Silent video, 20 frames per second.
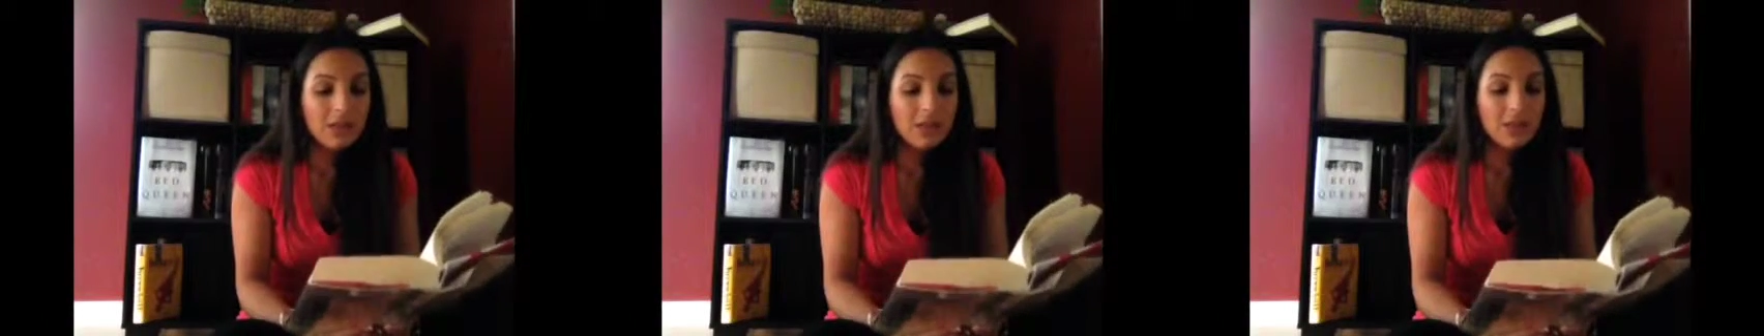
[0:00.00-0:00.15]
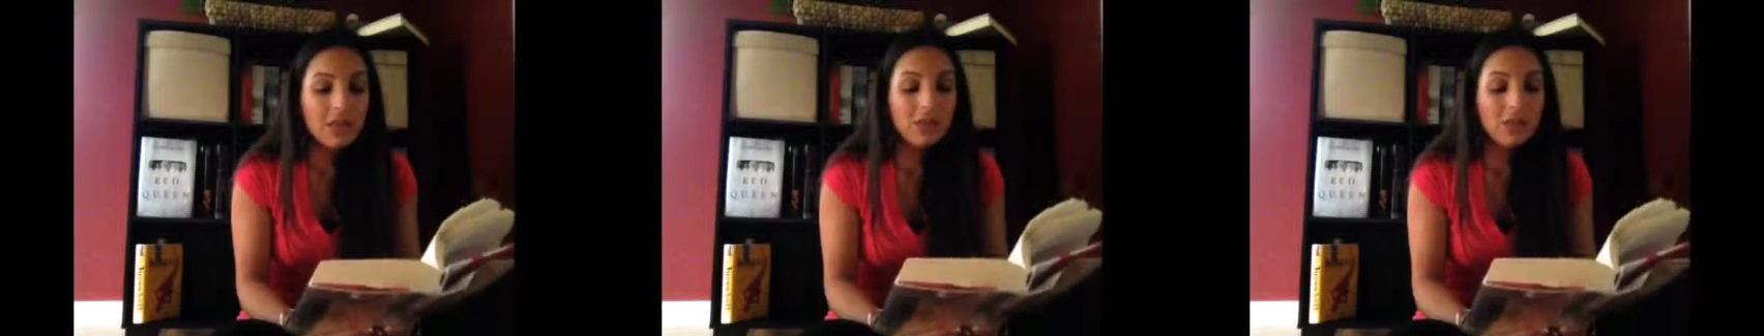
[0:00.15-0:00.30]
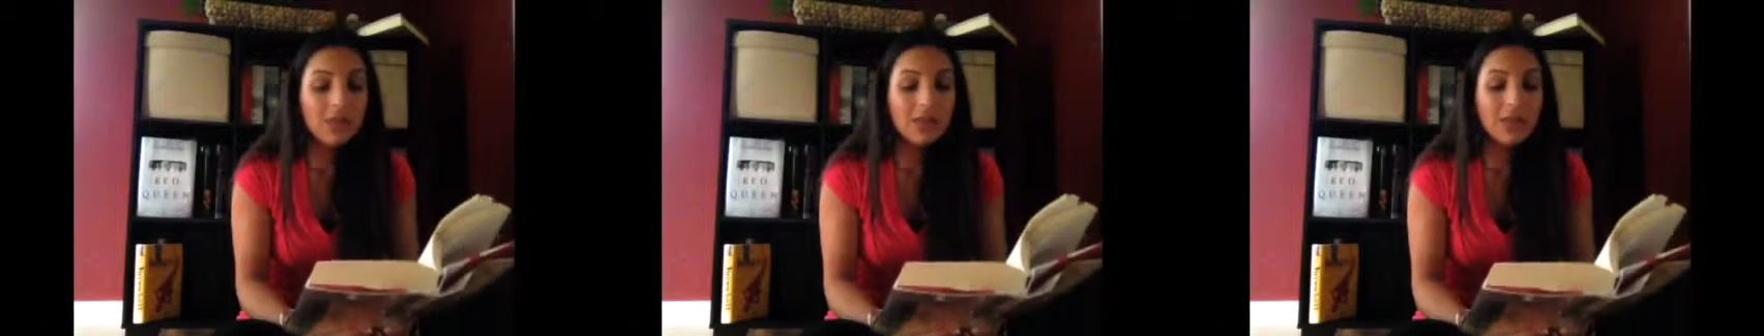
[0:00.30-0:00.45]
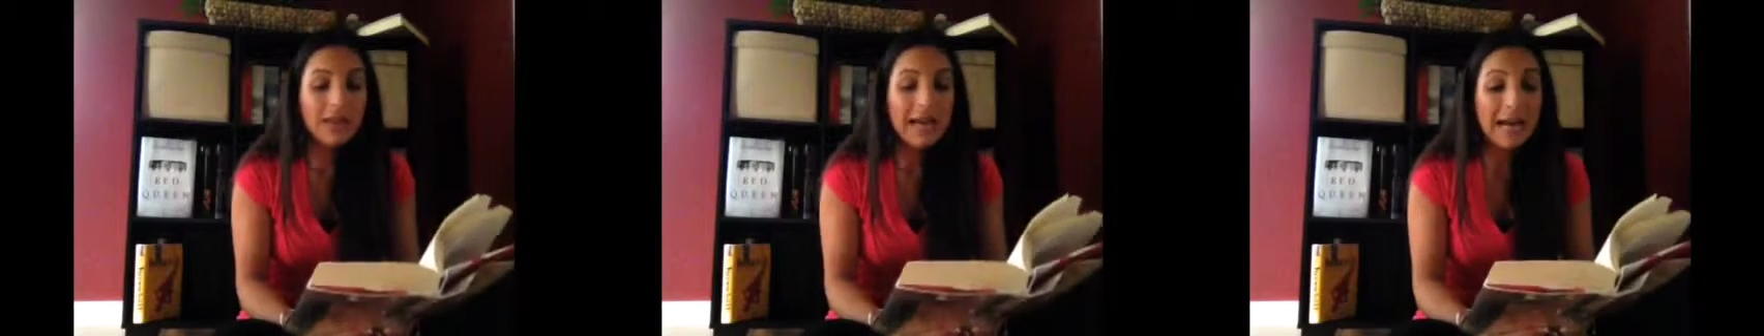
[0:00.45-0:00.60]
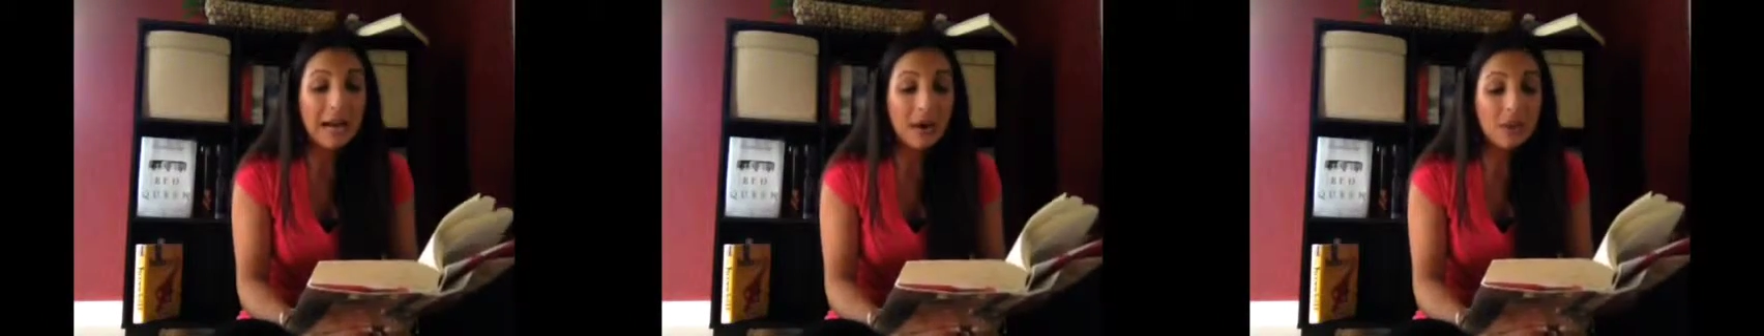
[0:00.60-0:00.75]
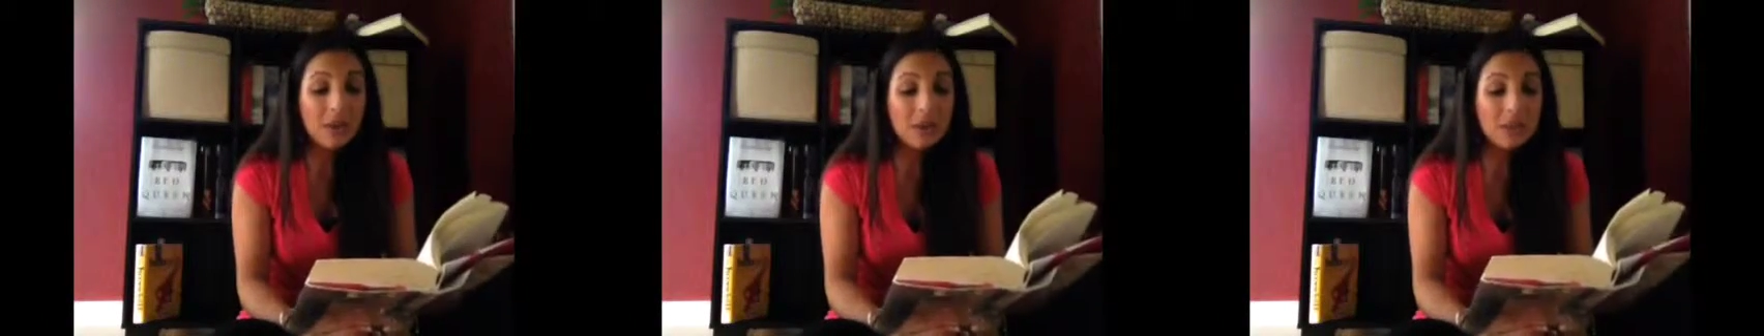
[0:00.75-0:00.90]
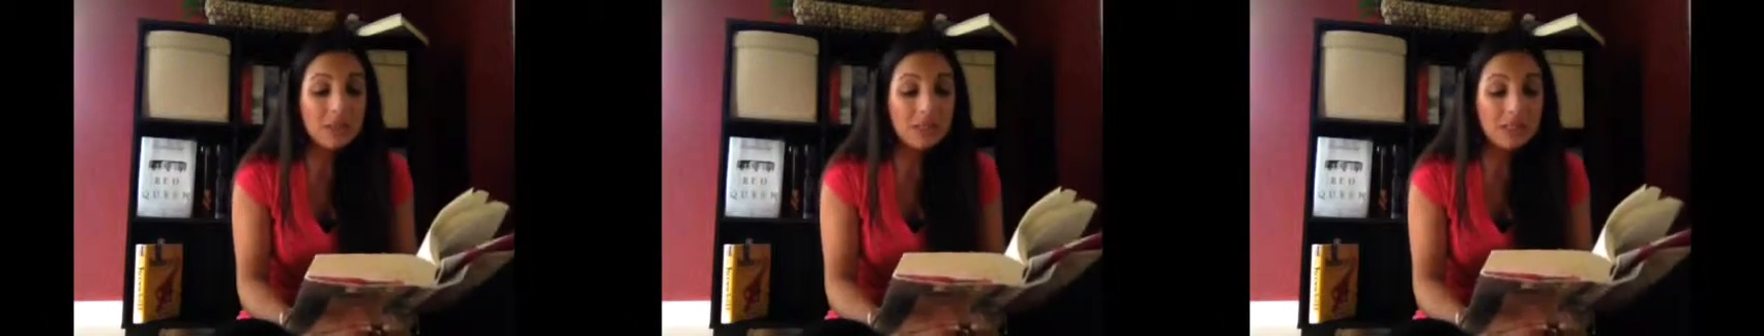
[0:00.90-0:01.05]
To your
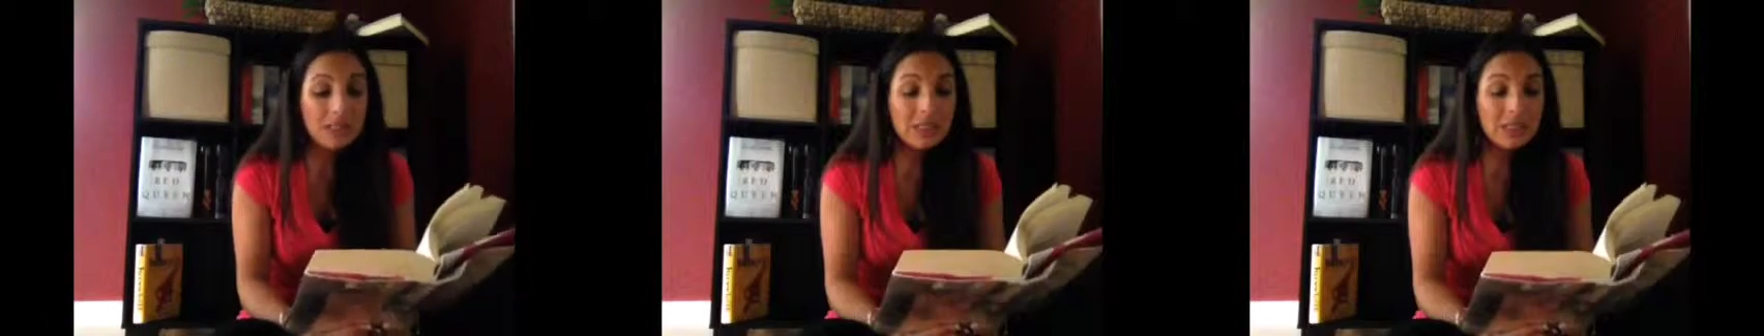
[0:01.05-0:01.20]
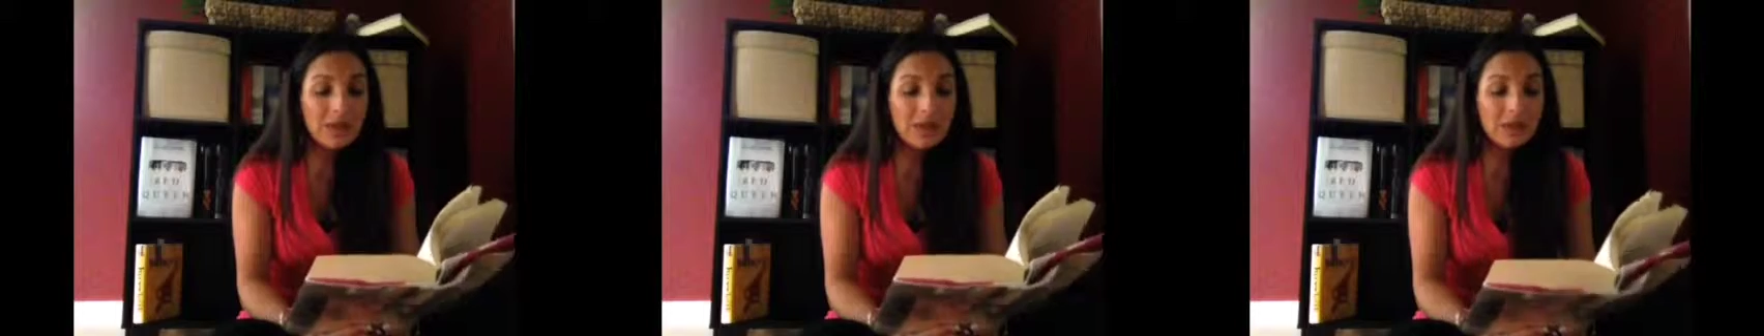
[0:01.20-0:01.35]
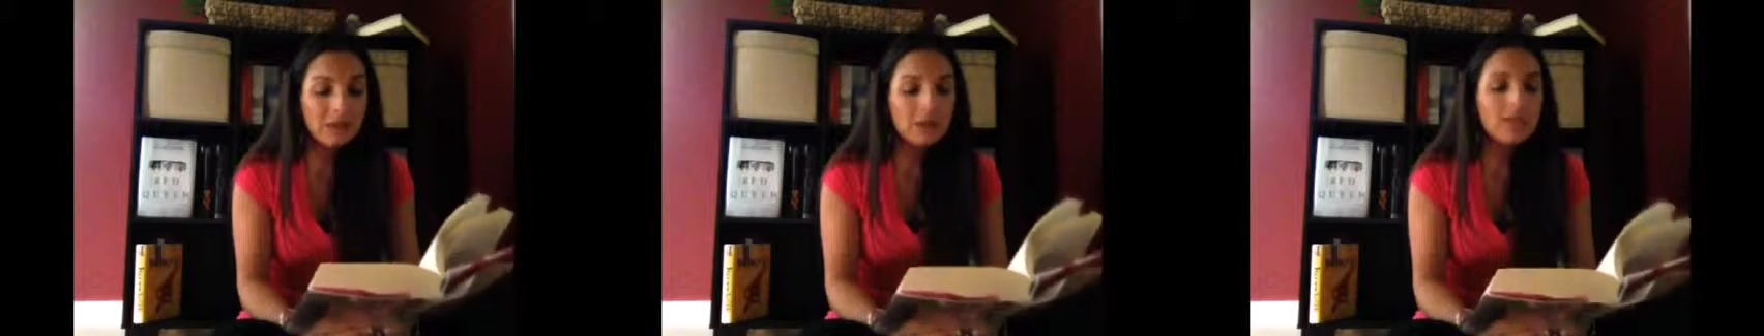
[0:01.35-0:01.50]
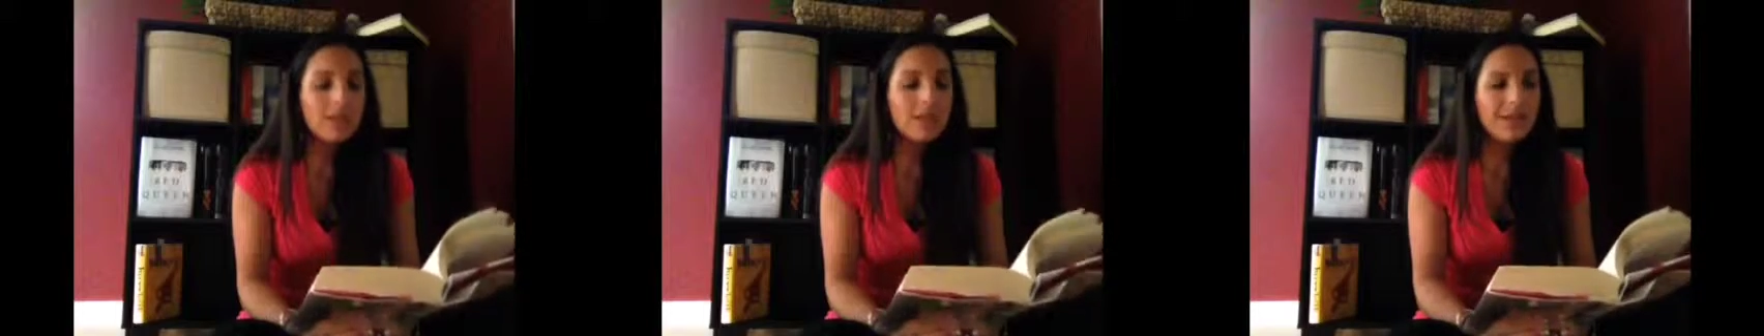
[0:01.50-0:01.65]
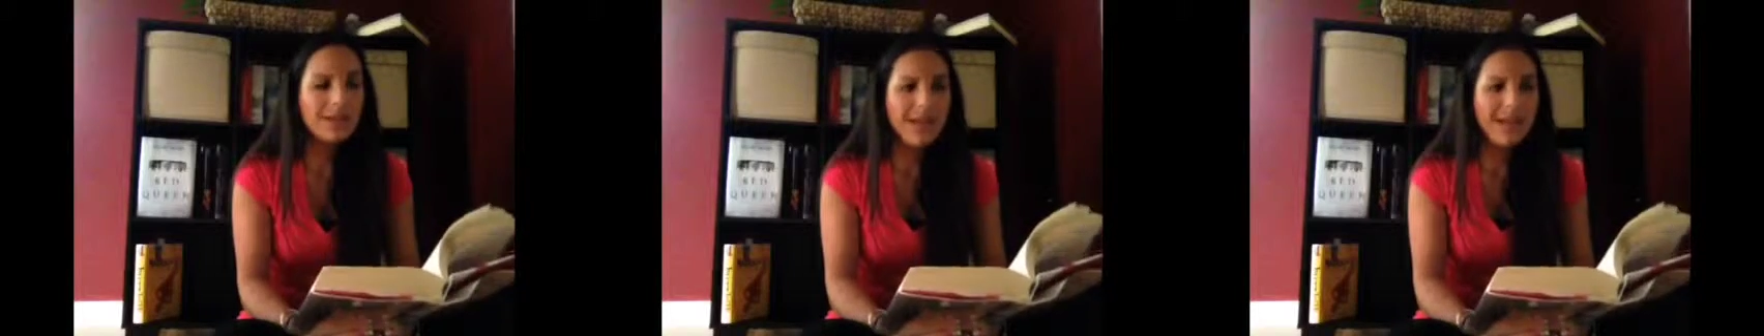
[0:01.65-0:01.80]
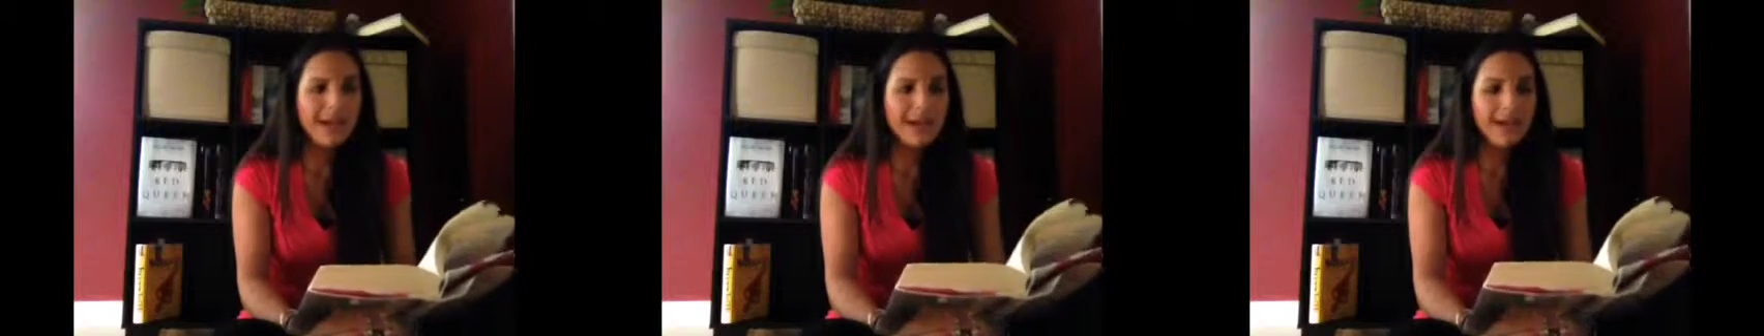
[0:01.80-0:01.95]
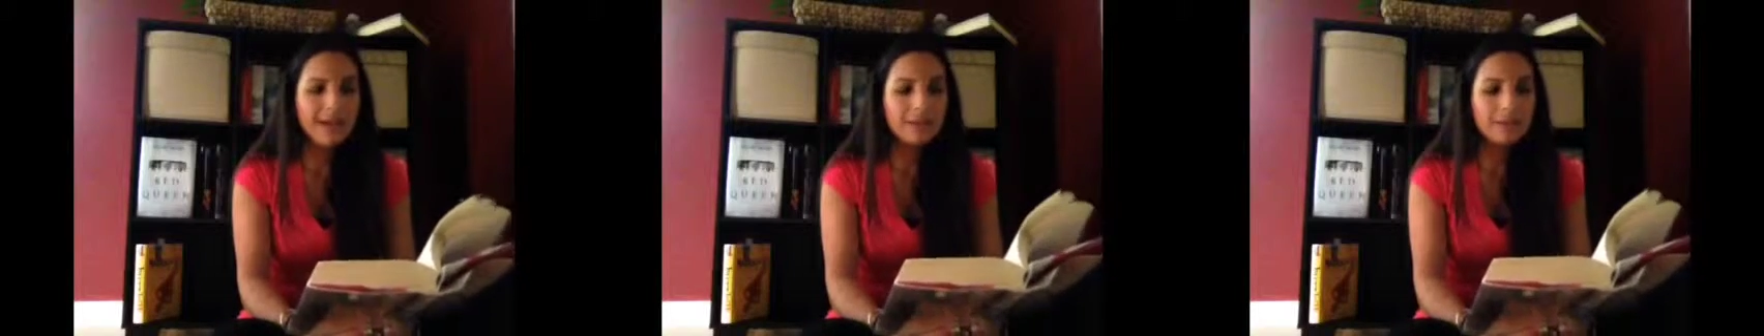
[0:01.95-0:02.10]
house?"
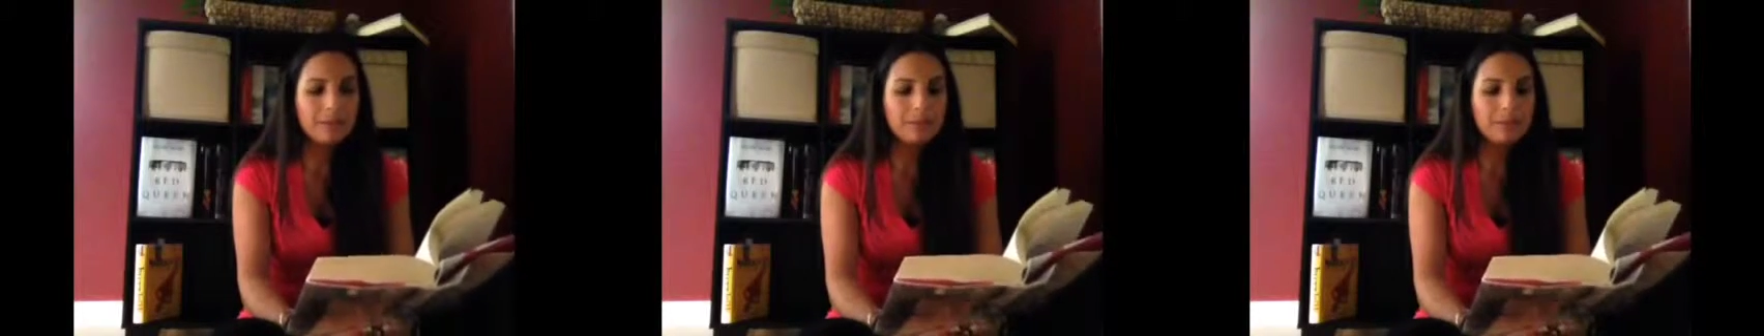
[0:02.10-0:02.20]
"Yeah."